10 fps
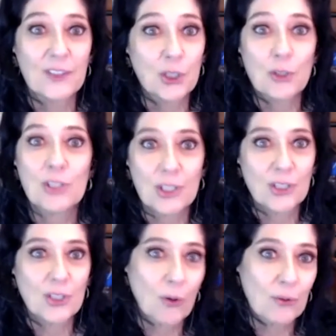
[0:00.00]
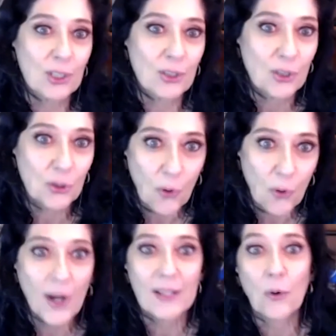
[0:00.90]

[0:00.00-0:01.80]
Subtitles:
juices don't destroy the